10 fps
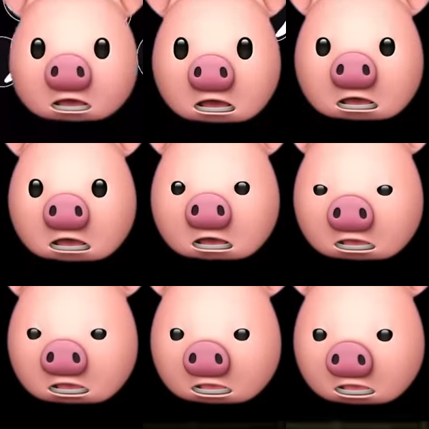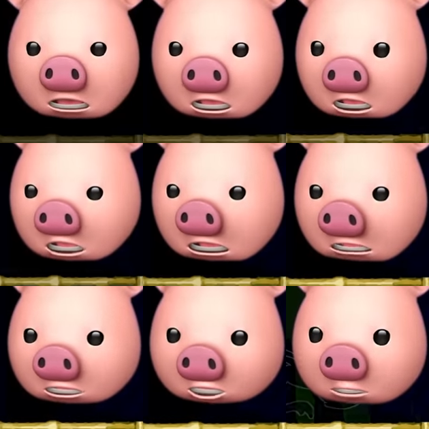Uh.
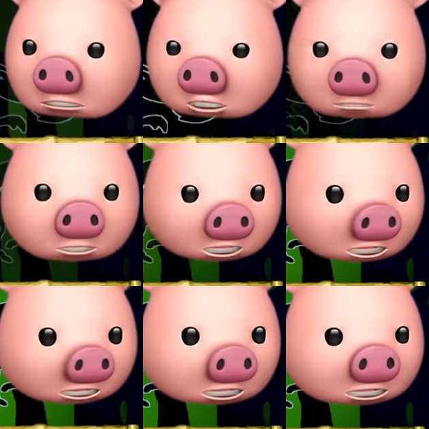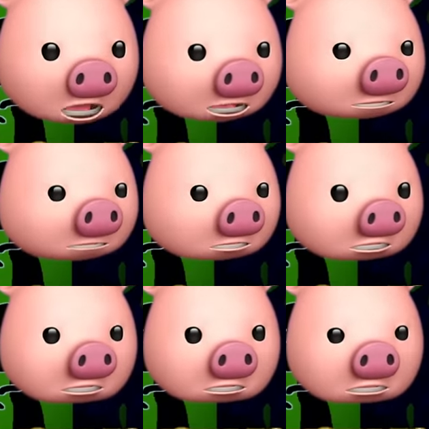So, so what did this? It says.
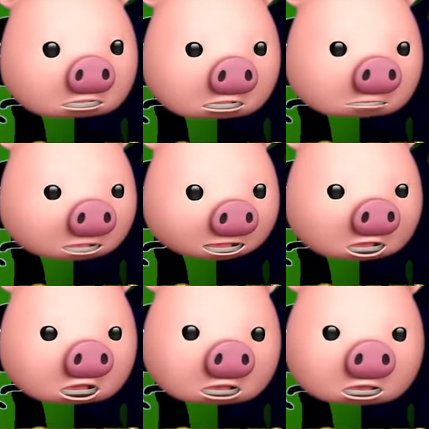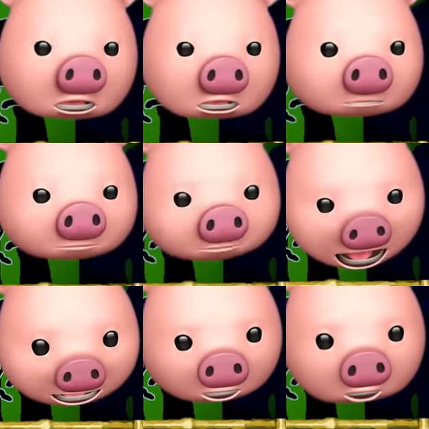Okay, he he's
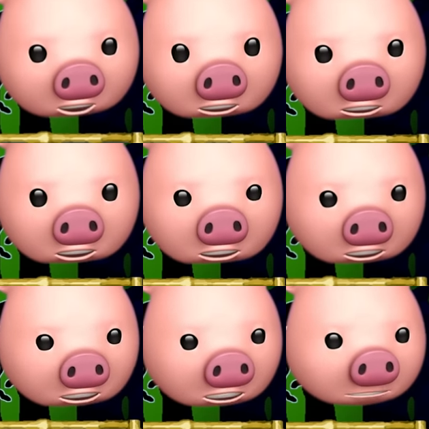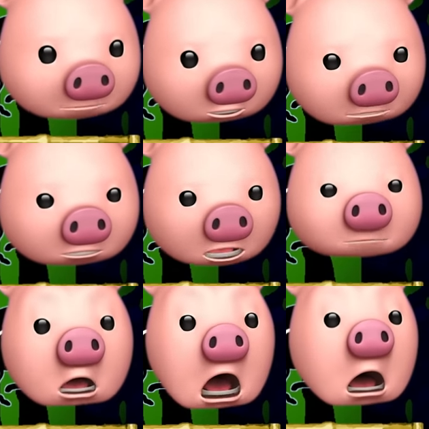faster. Pool
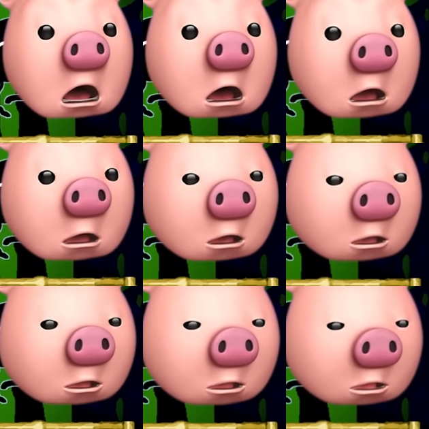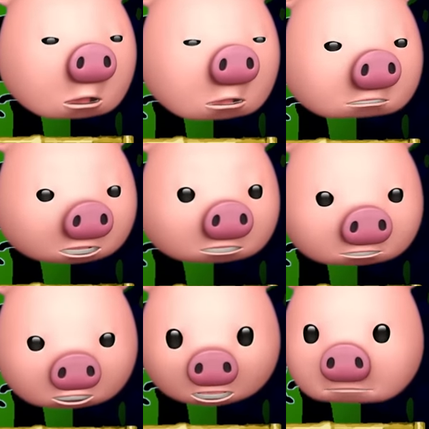slimes. Oh, okay. So
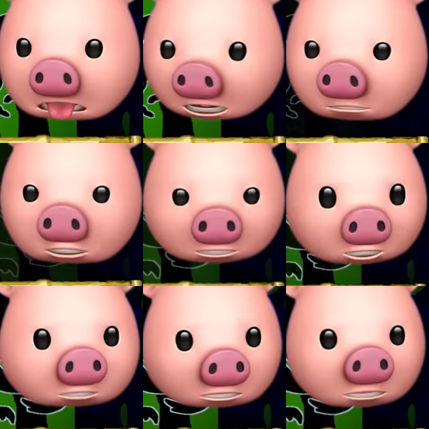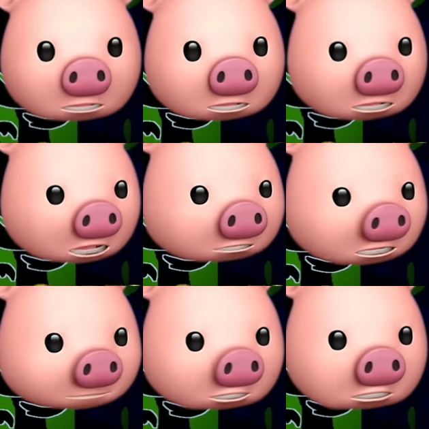did have a pinky. What is this one?
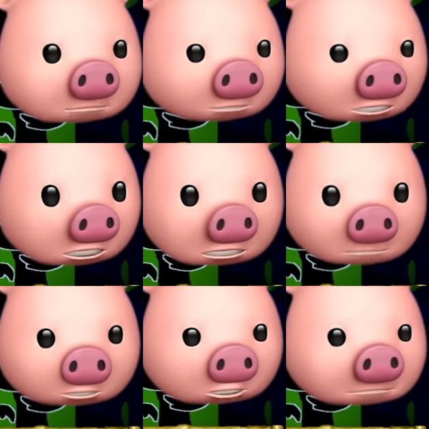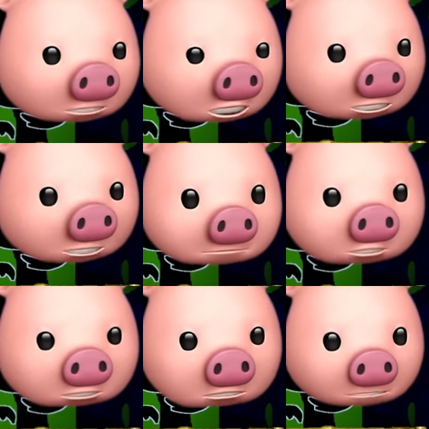timely could it be? Employee of the month.
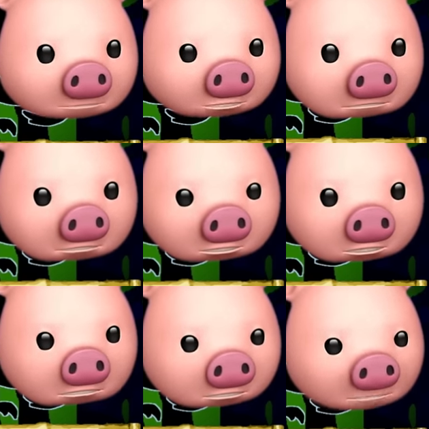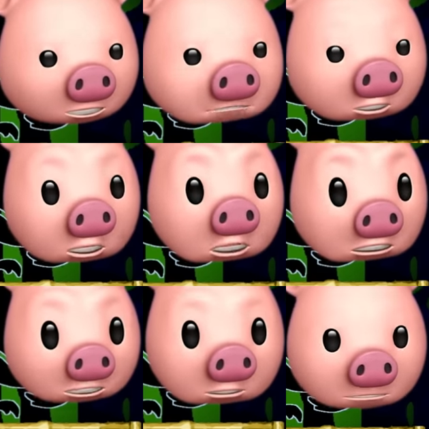Unfortunately, compensation clone assignment. It was
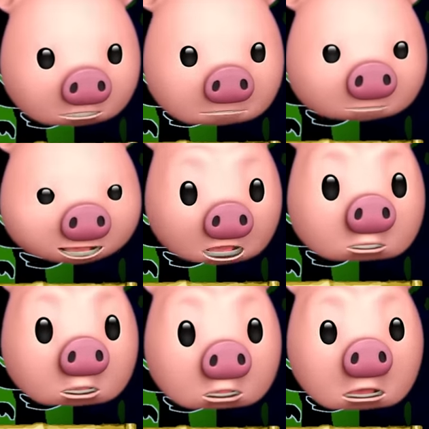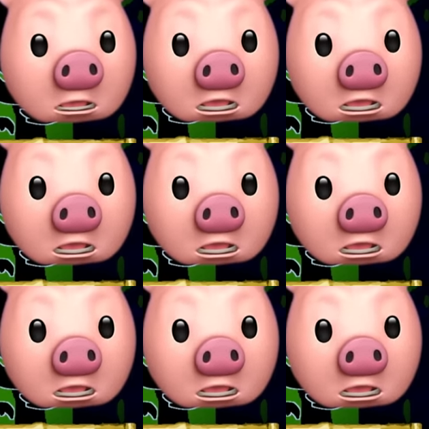earlier than normal. Prowler.